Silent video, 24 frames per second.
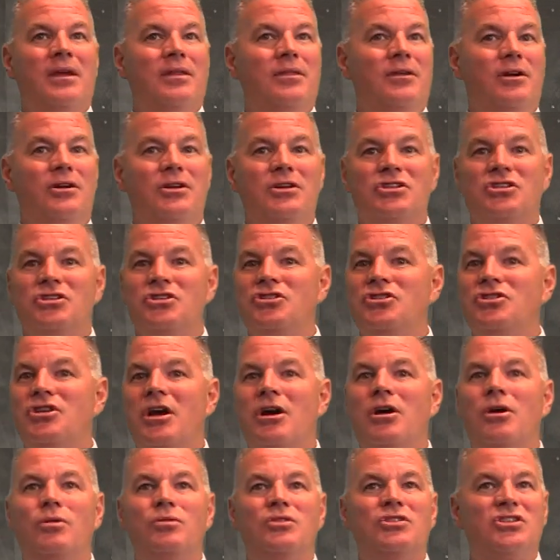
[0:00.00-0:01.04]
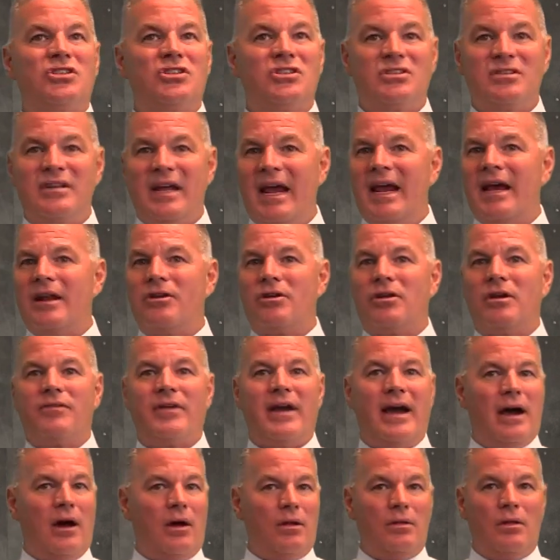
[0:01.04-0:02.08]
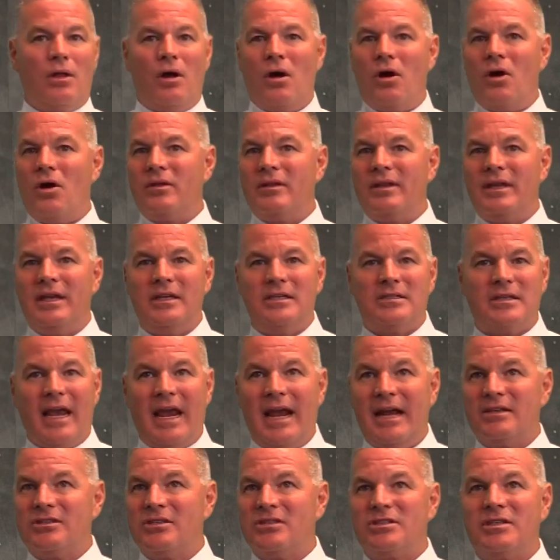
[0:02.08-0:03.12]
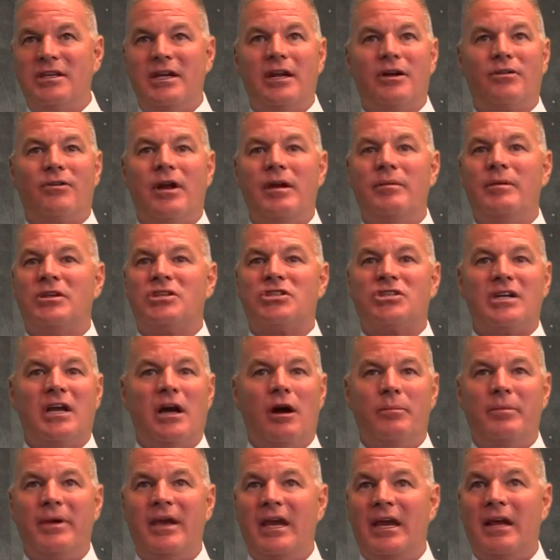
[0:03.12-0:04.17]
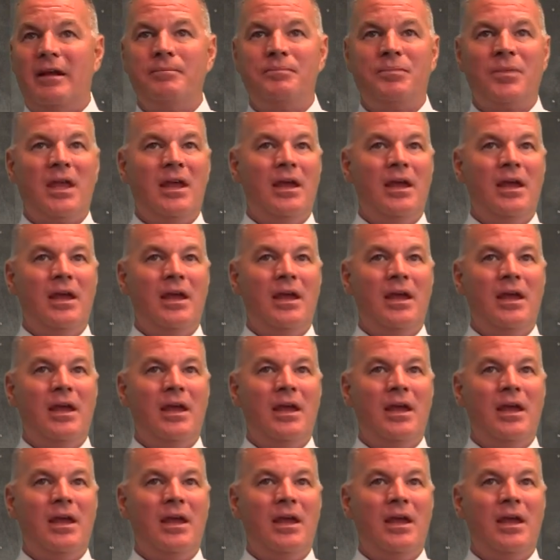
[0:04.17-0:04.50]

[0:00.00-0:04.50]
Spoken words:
There is no standard of how long these agency agreements shall be.